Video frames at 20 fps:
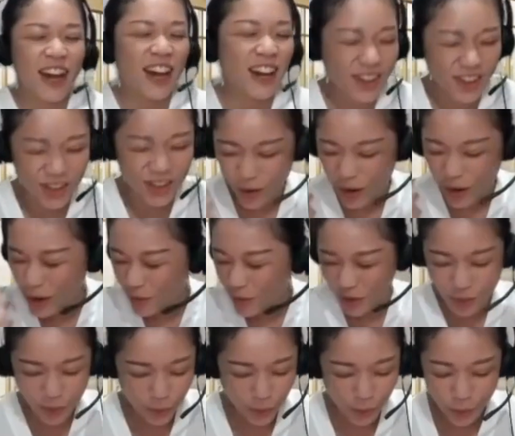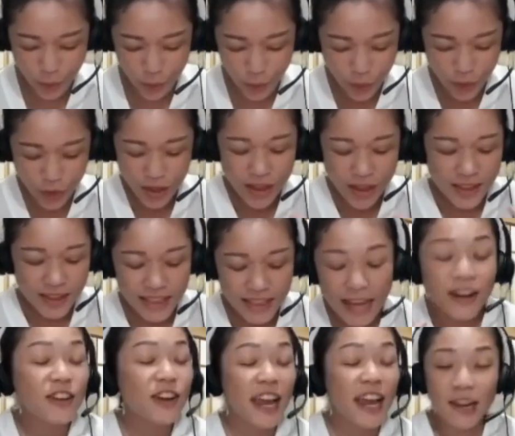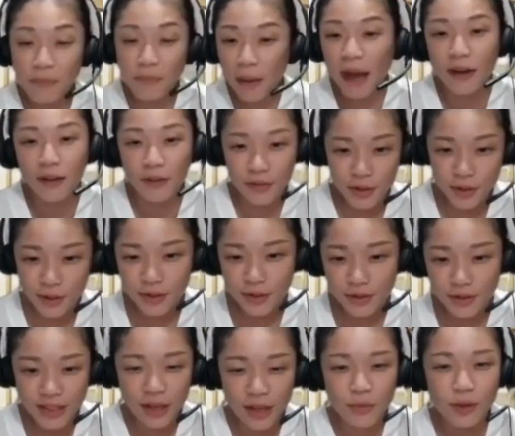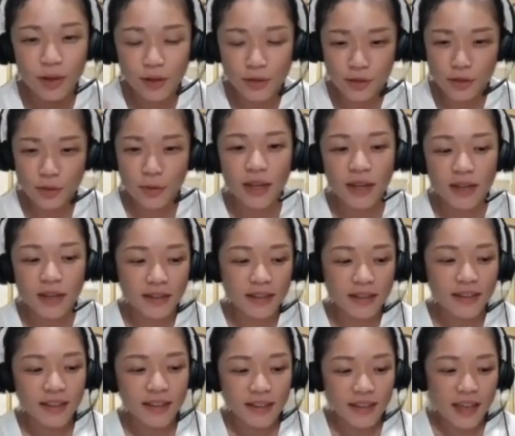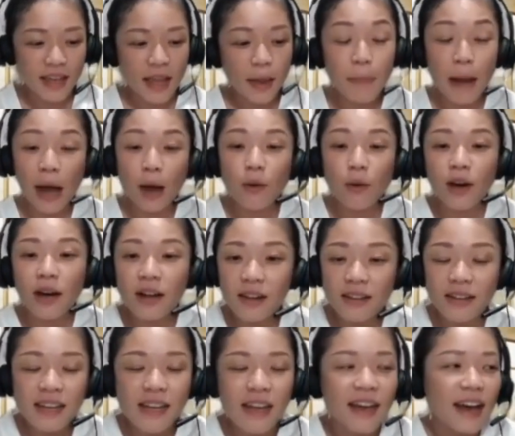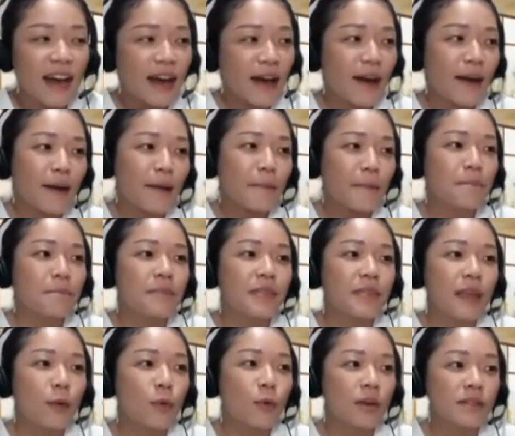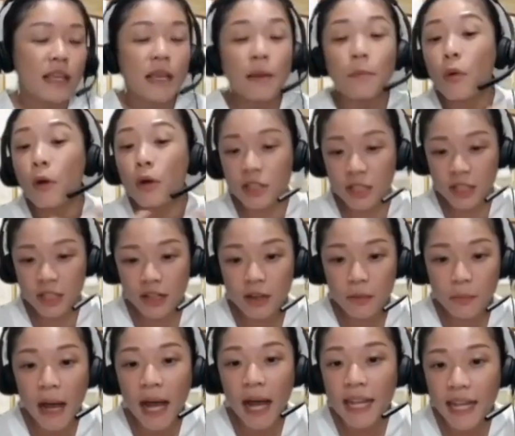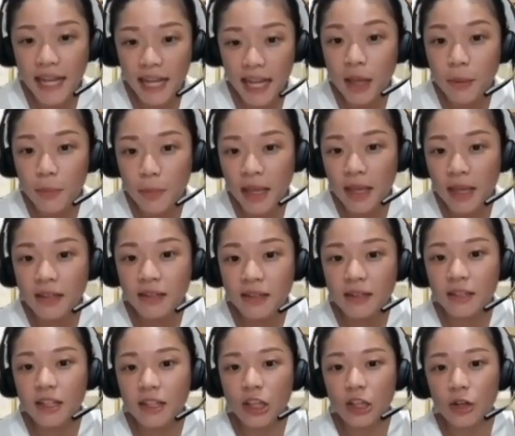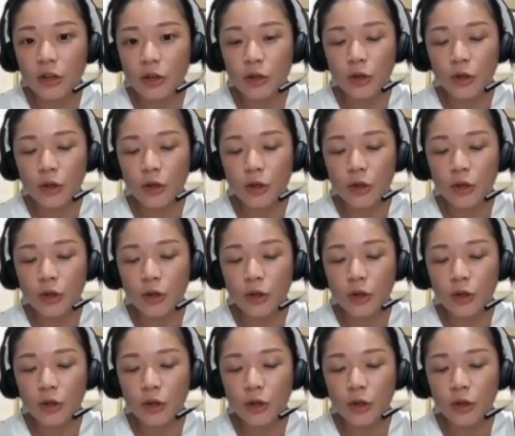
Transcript: kind of going with that creative part of you that we also want to empower. There was the emotional part that came in. You kind